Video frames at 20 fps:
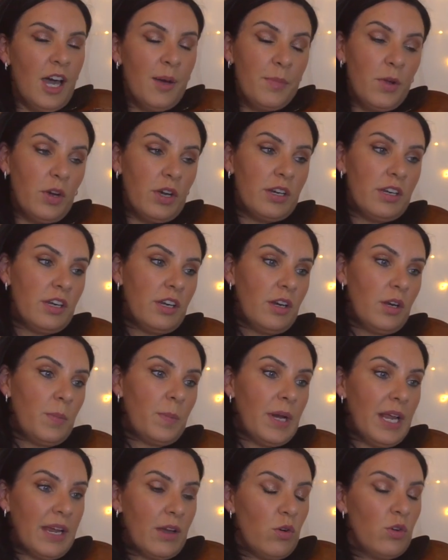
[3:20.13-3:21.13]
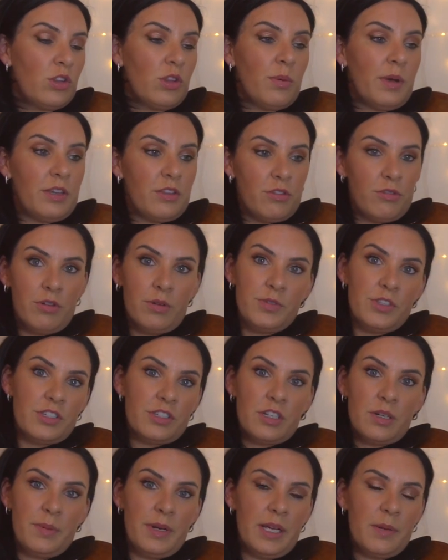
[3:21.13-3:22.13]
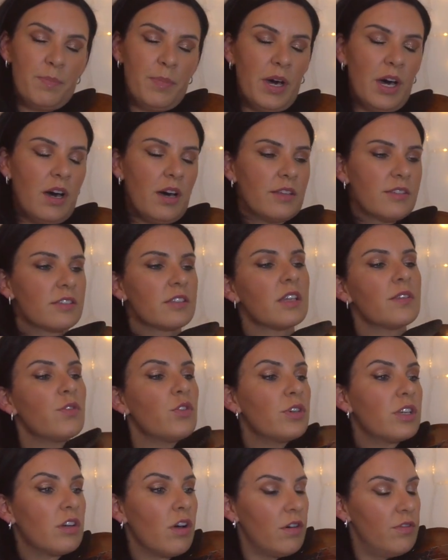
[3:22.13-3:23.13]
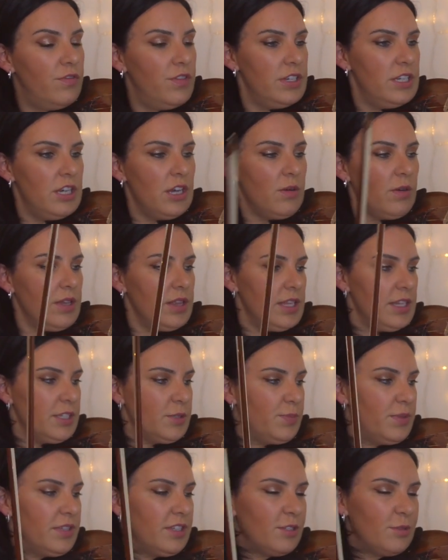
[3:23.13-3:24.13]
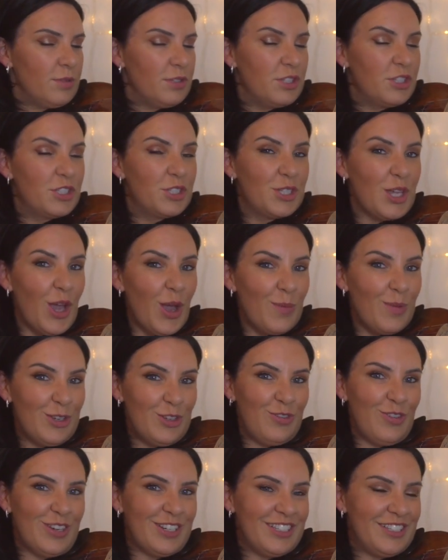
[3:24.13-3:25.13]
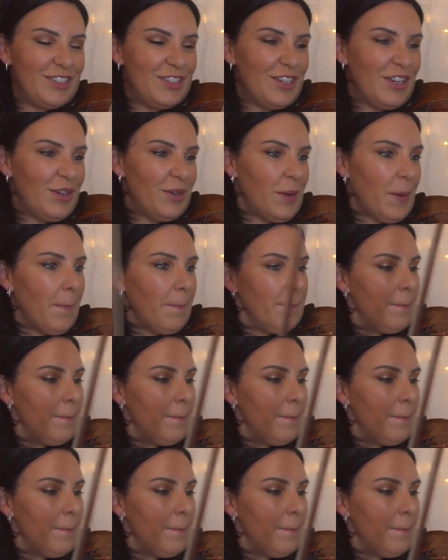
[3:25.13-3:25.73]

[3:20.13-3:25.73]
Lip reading: I'm not going to play it all the way through, I'm just going to play parts because I've already got a video on this, but this was so much fun to do.